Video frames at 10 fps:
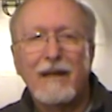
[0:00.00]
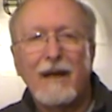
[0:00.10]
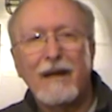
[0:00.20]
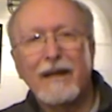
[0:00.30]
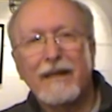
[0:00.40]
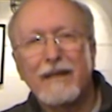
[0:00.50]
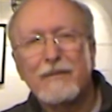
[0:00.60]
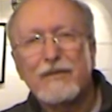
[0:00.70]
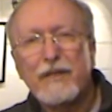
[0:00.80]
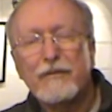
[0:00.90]
Hi, I'm
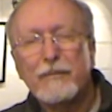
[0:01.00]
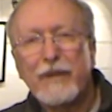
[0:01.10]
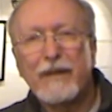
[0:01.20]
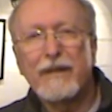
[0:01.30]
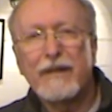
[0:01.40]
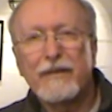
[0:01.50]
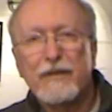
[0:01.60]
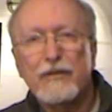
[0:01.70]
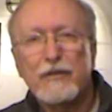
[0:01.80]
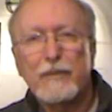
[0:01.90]
Stephen Perry and
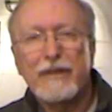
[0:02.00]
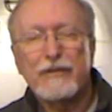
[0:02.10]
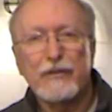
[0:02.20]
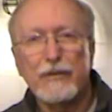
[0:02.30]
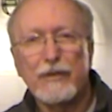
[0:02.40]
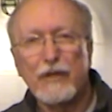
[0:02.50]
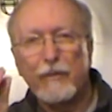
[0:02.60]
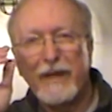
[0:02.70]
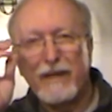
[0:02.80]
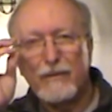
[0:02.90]
this is my studio
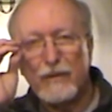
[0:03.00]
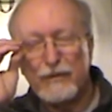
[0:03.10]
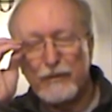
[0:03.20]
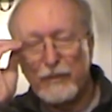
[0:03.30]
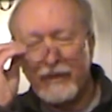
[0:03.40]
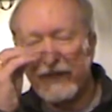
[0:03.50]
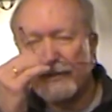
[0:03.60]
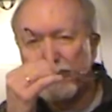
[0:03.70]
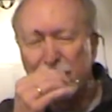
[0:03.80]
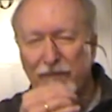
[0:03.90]
Backroads
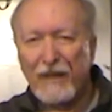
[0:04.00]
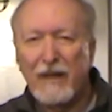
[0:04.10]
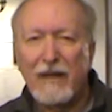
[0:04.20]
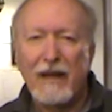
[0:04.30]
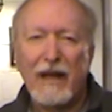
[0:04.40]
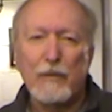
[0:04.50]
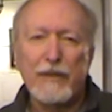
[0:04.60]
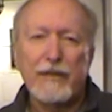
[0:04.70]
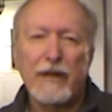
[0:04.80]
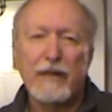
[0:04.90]
Press. I
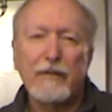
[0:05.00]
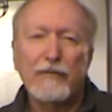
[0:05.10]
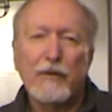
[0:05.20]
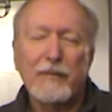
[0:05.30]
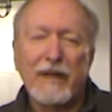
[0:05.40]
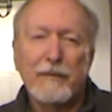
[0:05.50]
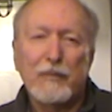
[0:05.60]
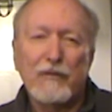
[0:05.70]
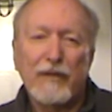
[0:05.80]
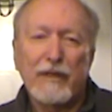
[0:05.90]
retired from my
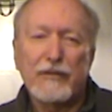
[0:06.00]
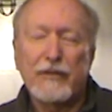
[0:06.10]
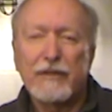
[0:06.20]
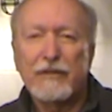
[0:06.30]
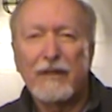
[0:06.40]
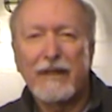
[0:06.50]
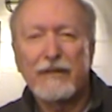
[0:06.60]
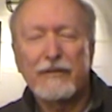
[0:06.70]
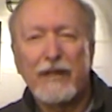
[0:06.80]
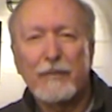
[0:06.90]
profession as a
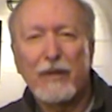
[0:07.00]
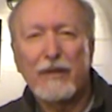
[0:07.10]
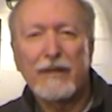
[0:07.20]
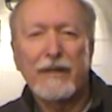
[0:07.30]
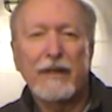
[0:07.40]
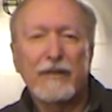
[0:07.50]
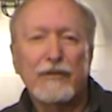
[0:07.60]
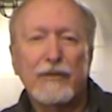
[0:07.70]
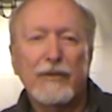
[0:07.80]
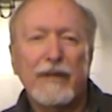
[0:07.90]
landscape architect in
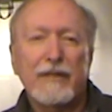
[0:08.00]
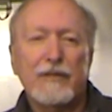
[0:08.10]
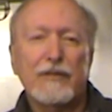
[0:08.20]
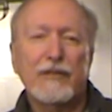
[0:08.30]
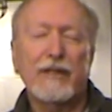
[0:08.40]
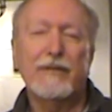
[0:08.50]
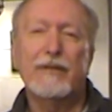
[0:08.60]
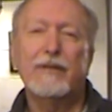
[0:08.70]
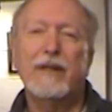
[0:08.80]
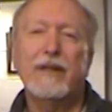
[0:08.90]
2007
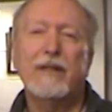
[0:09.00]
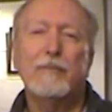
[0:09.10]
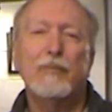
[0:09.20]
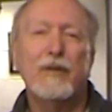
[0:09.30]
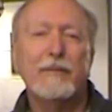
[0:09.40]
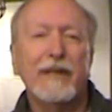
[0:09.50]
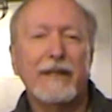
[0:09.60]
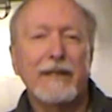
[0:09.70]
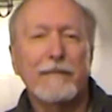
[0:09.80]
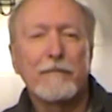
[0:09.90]
to take up
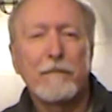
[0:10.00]
printmaking.